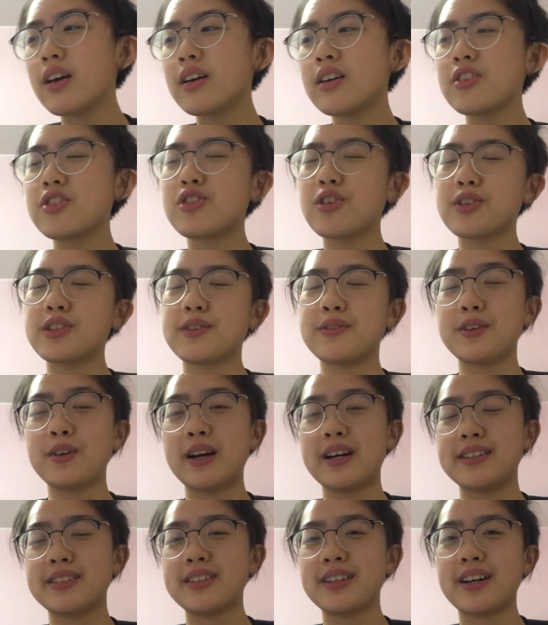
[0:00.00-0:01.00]
Joseph new
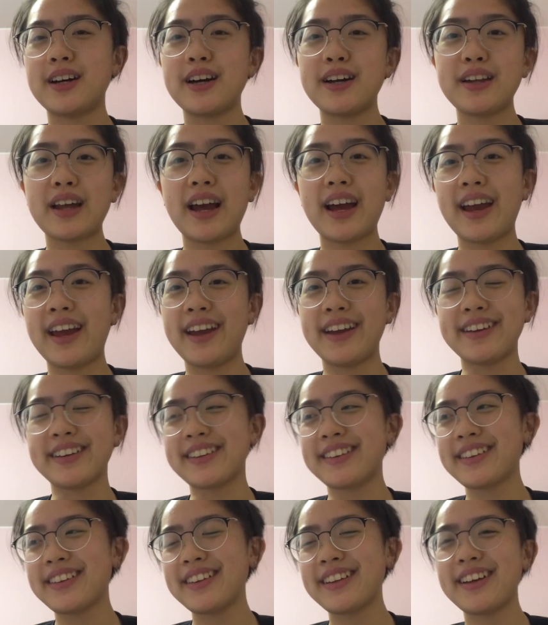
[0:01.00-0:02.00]
S. I hate it.
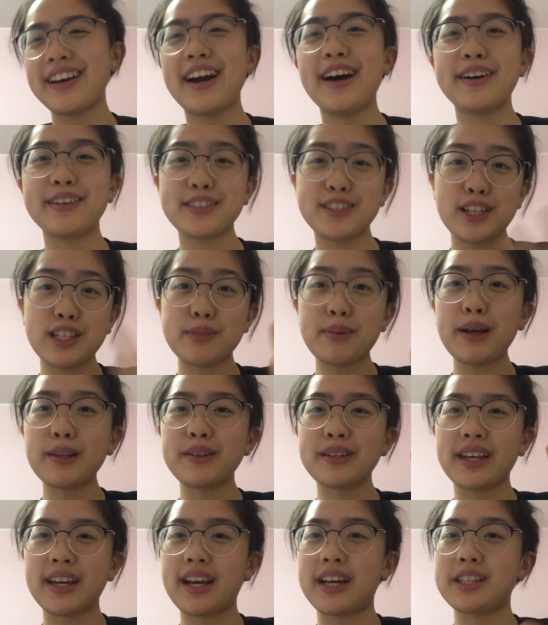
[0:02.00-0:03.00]
Just by
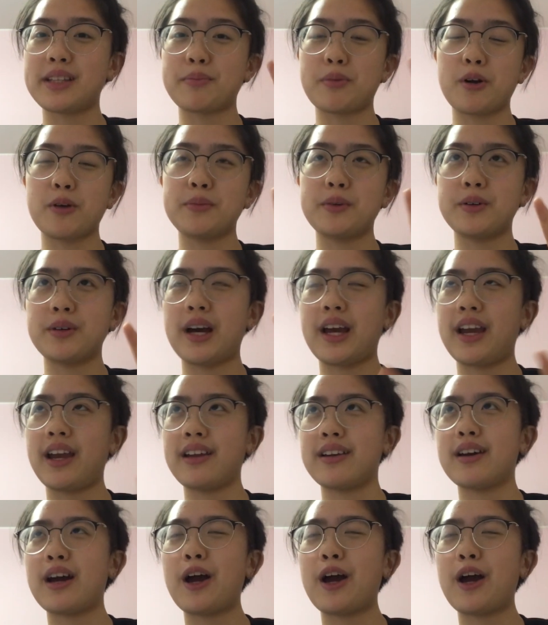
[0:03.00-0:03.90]
looking at the promo, I hate it.